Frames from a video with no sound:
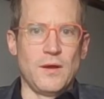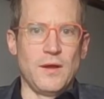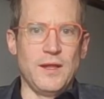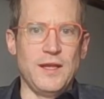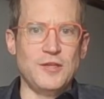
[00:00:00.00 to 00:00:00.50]

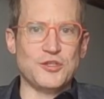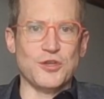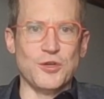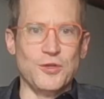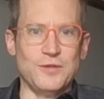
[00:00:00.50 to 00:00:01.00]
In your
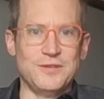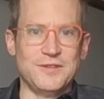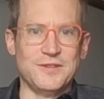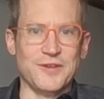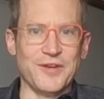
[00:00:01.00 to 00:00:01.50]
journal,
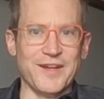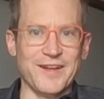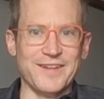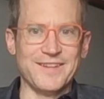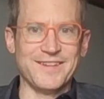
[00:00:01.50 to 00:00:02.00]

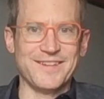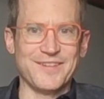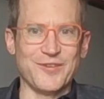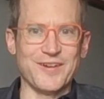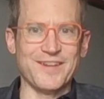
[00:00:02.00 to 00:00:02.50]
okay,
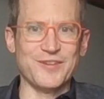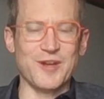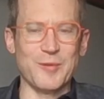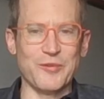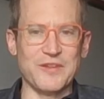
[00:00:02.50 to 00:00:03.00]
we're going to do a
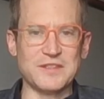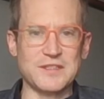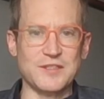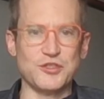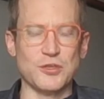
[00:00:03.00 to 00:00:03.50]
couple things.
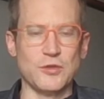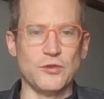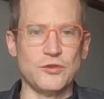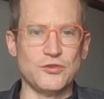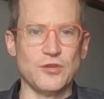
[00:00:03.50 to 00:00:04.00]
In your journal,
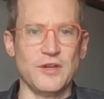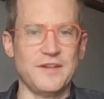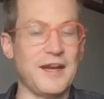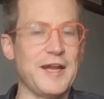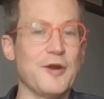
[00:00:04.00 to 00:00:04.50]
draw a
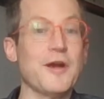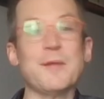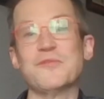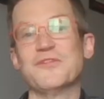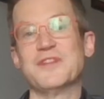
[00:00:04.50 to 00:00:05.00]

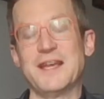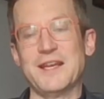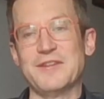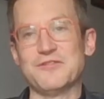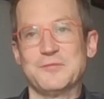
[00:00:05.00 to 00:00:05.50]
diagram of the
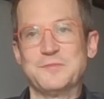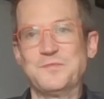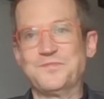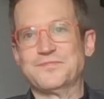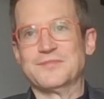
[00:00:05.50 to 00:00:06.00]
cave.
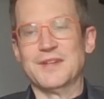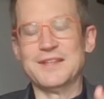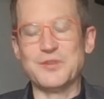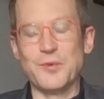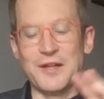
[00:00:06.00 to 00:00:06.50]
All right,
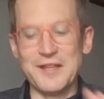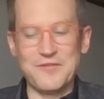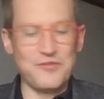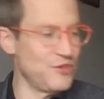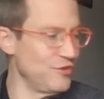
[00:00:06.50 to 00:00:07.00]
so what I'd like
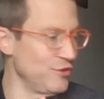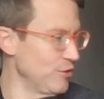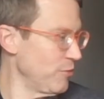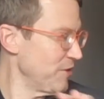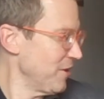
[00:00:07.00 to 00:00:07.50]
for you to do,
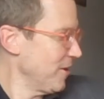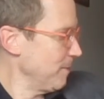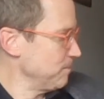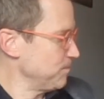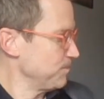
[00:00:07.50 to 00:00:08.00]
open it up
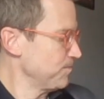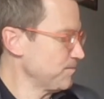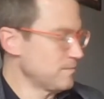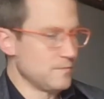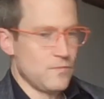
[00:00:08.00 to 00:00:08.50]

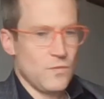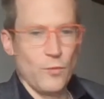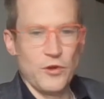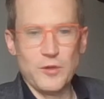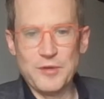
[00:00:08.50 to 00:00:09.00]
on
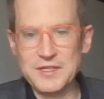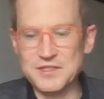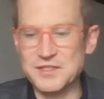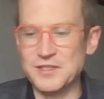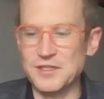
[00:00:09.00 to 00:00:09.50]
one of your
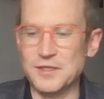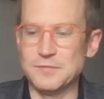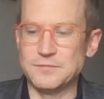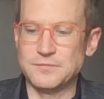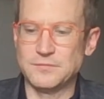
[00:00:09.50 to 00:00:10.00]
pages here.
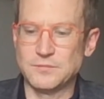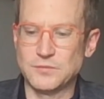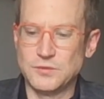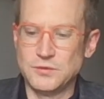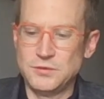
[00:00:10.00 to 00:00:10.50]

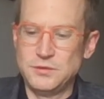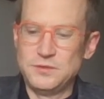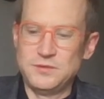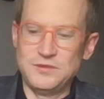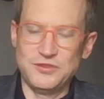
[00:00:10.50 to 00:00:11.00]

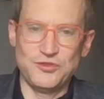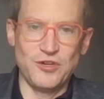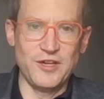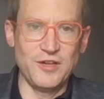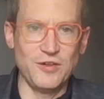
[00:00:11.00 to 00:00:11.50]
Just
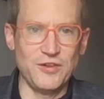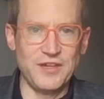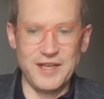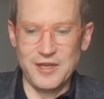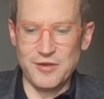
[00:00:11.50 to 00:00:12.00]
draw out a little
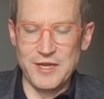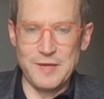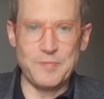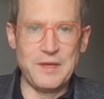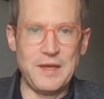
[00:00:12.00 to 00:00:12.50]
diagram.